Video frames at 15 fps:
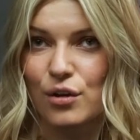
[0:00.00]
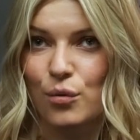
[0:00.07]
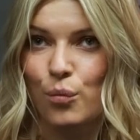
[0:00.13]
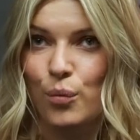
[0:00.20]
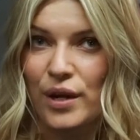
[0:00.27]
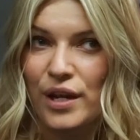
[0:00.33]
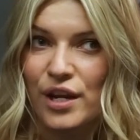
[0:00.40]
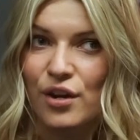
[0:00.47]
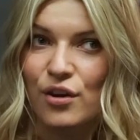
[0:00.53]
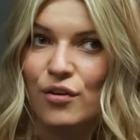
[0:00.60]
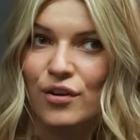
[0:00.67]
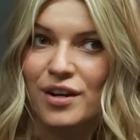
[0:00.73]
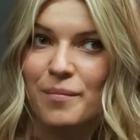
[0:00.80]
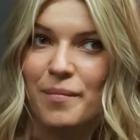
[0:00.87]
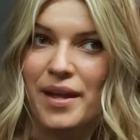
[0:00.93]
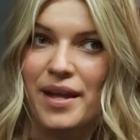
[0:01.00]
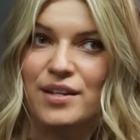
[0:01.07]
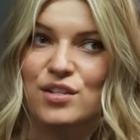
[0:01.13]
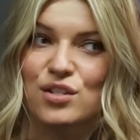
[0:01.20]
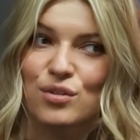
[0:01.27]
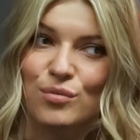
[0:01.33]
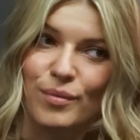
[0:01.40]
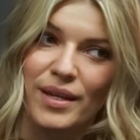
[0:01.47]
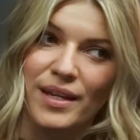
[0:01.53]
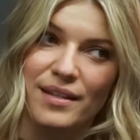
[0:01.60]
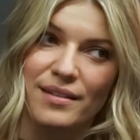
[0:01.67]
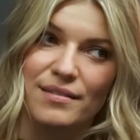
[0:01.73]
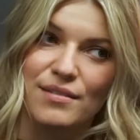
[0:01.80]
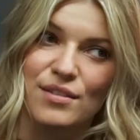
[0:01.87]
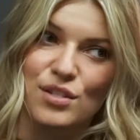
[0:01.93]
things? We are going to together? make
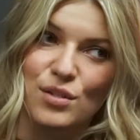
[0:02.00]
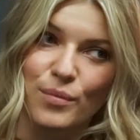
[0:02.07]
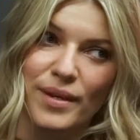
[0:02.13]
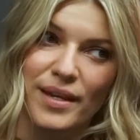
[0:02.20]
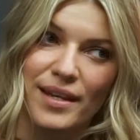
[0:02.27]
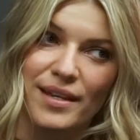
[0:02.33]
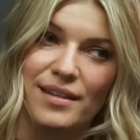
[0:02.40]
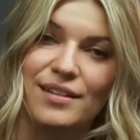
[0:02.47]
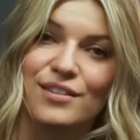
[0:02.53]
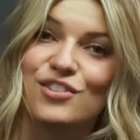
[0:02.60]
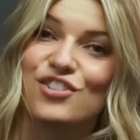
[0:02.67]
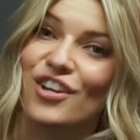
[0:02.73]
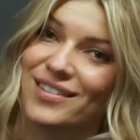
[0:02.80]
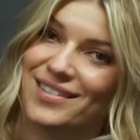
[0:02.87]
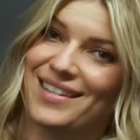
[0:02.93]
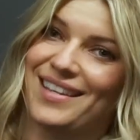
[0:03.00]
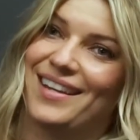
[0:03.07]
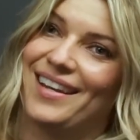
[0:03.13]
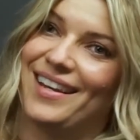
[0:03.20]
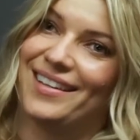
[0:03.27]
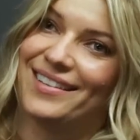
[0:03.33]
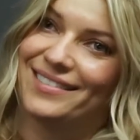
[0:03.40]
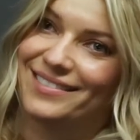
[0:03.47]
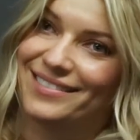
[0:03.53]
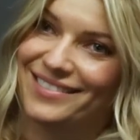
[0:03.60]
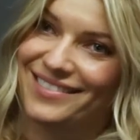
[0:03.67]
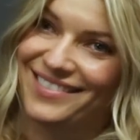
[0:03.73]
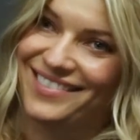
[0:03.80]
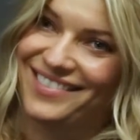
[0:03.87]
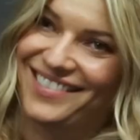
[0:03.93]
sweet, sweet, just kidding.
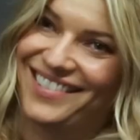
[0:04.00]
Mm-hmm.